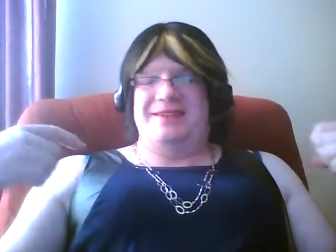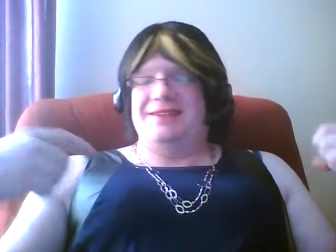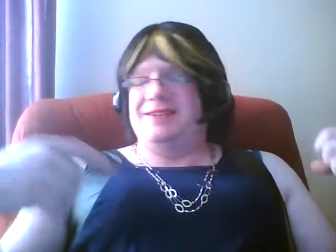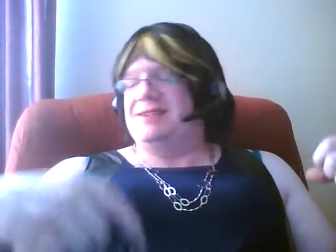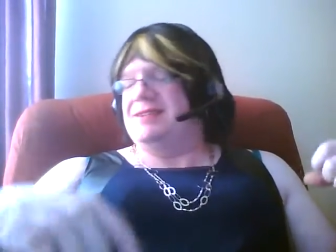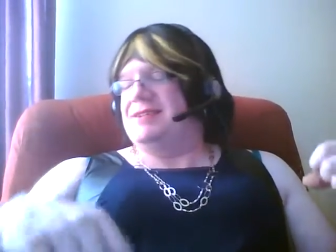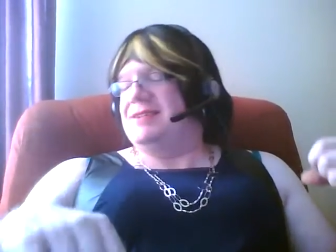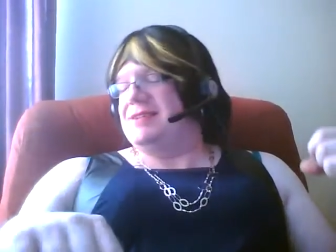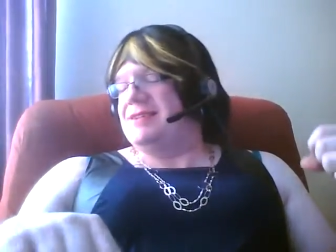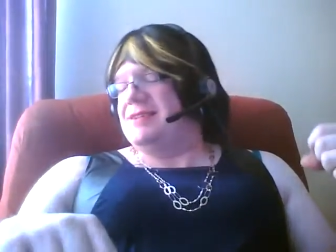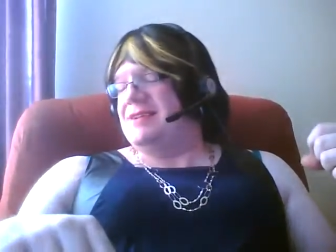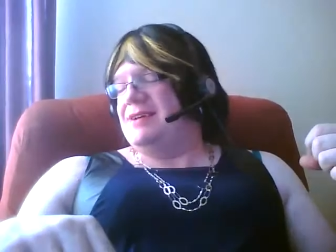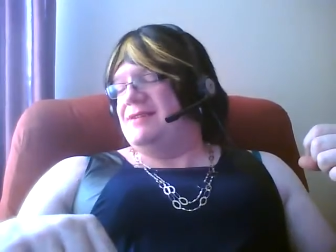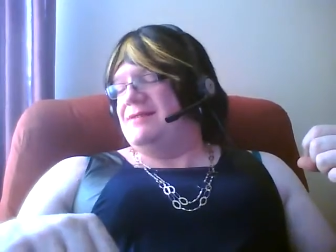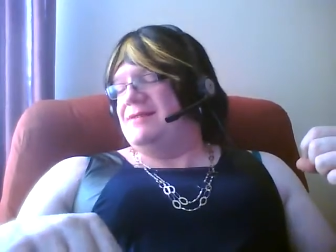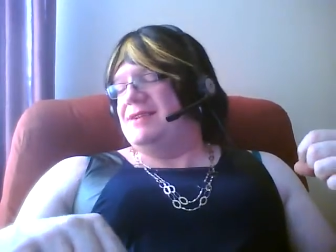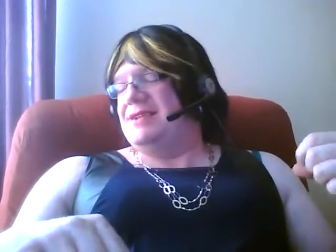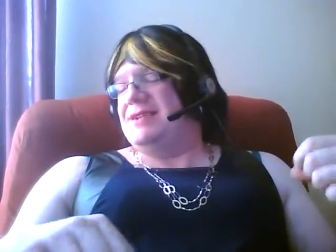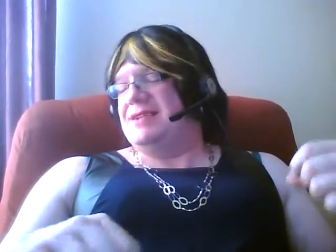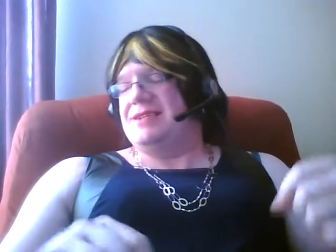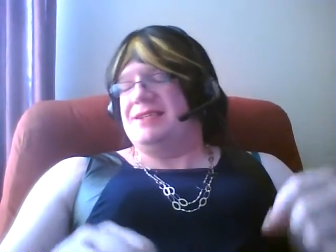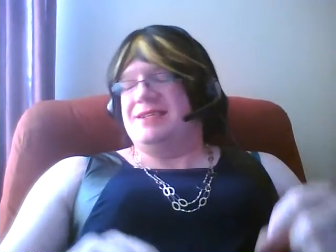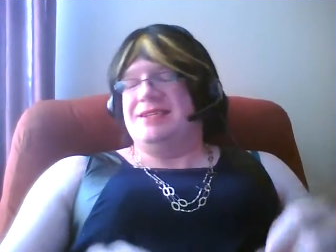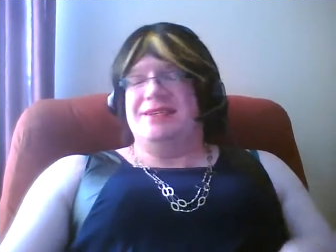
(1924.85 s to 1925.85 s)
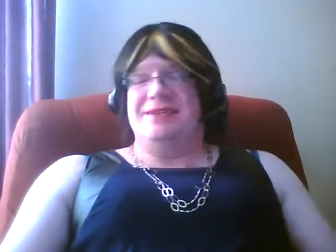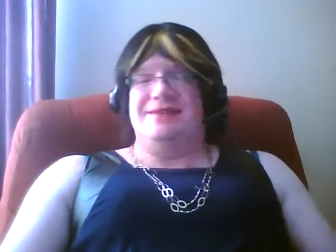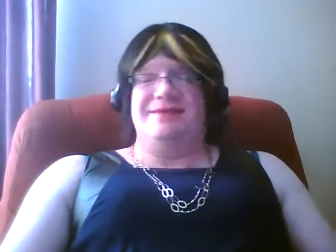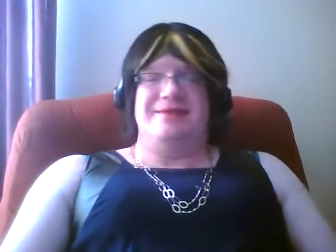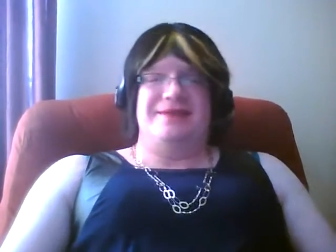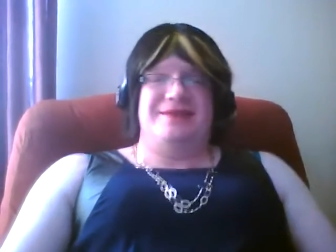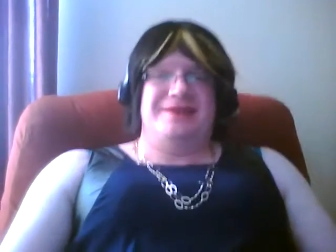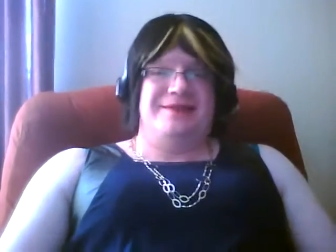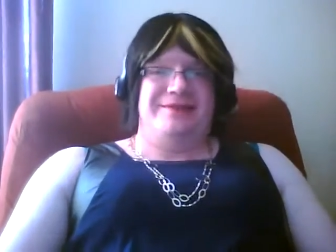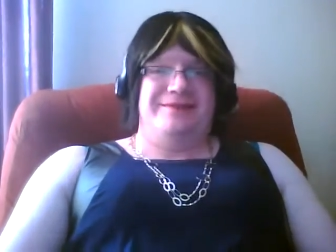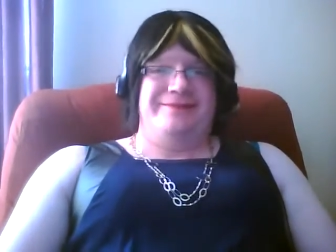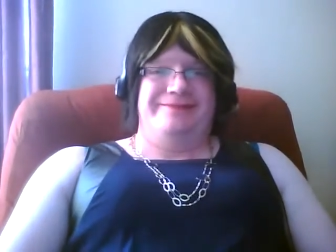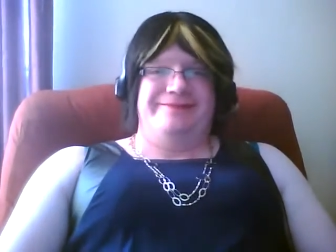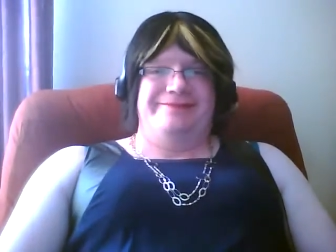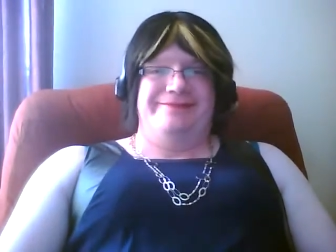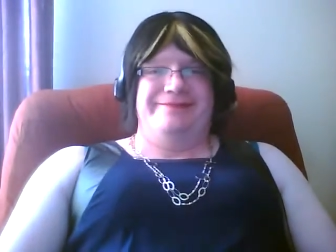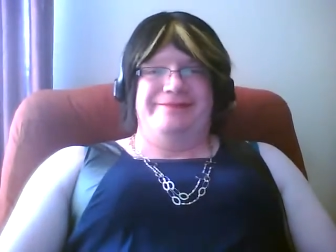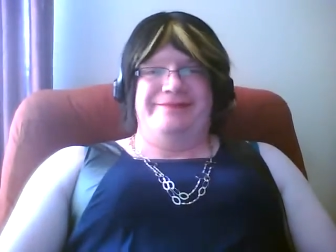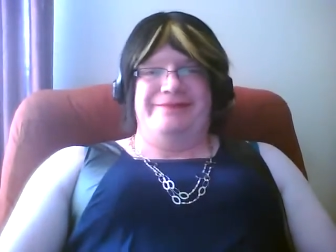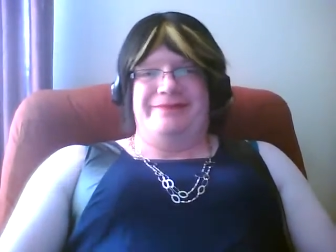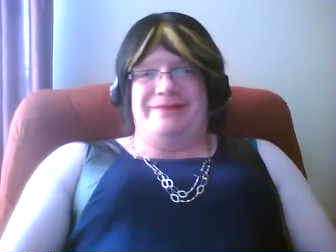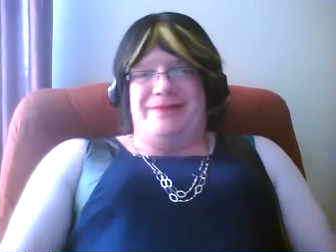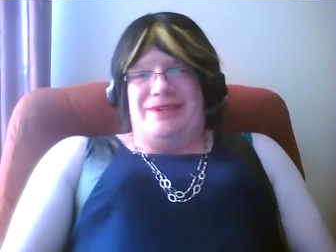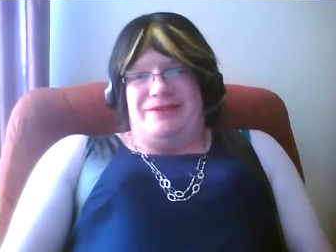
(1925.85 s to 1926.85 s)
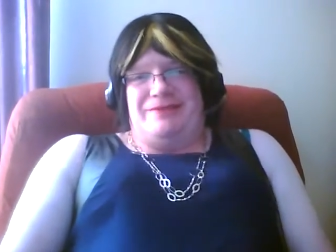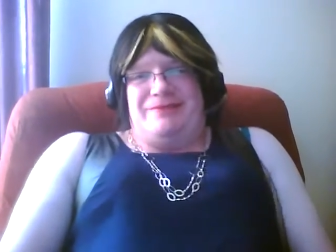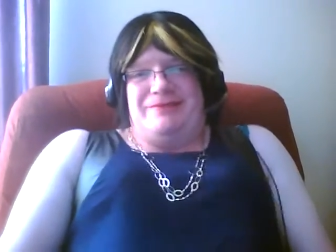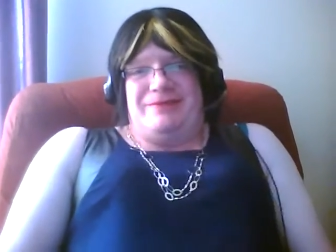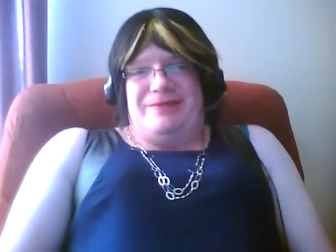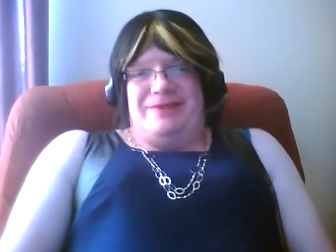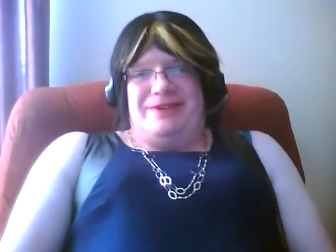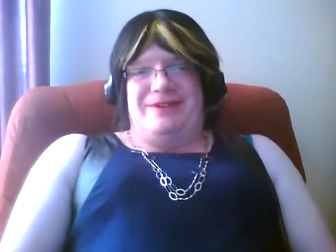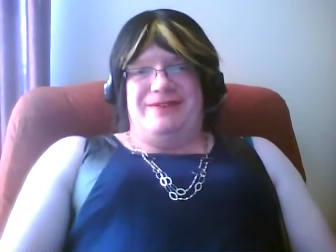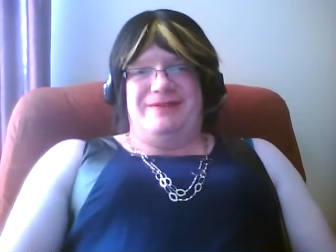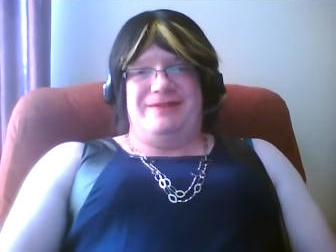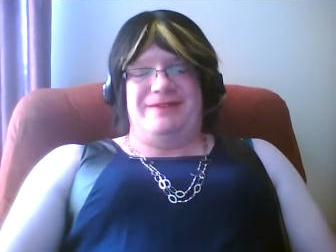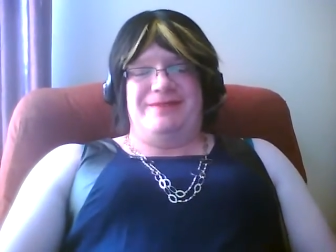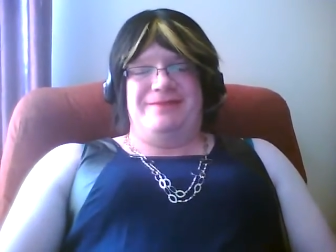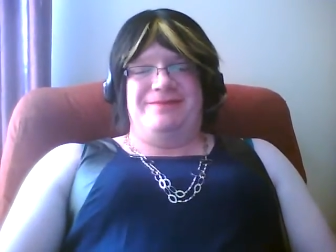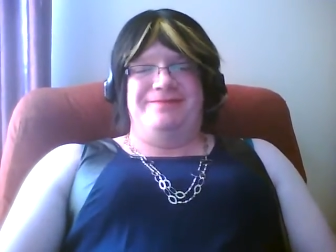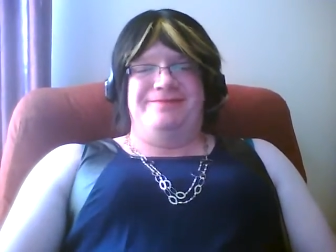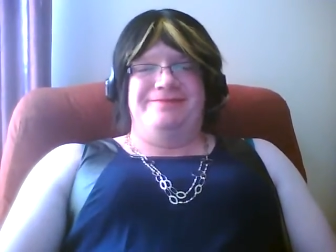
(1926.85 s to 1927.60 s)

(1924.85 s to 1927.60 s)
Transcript: This doesn't have any sleeves. Whatever.